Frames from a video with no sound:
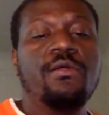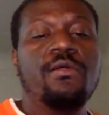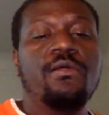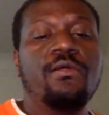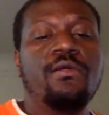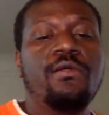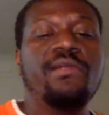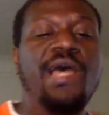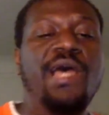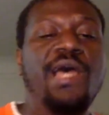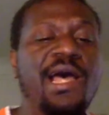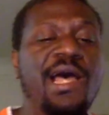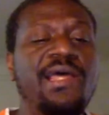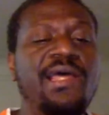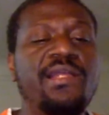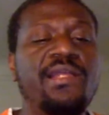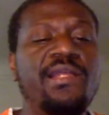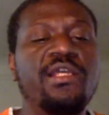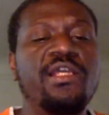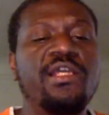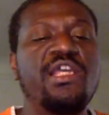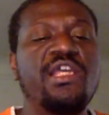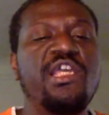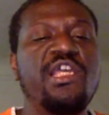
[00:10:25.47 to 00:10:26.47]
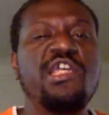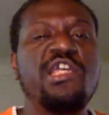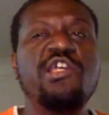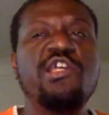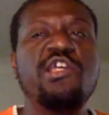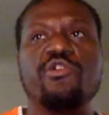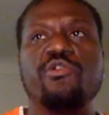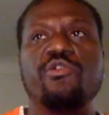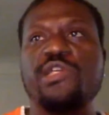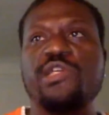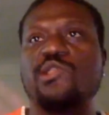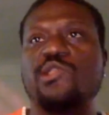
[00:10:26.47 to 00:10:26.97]
Not
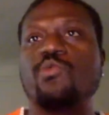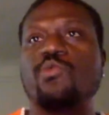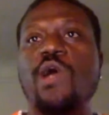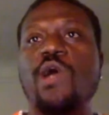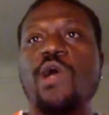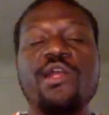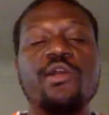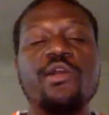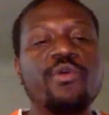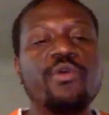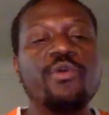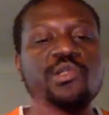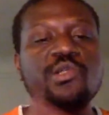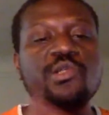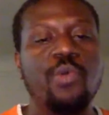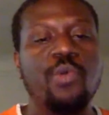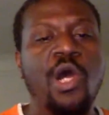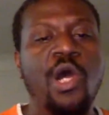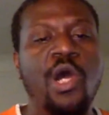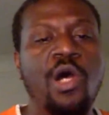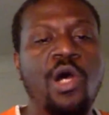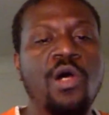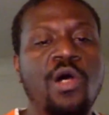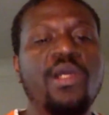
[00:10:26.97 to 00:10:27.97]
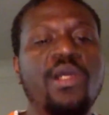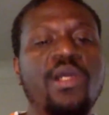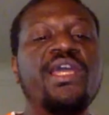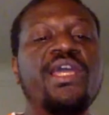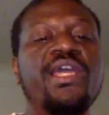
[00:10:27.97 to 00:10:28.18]
either it's right or it's wrong.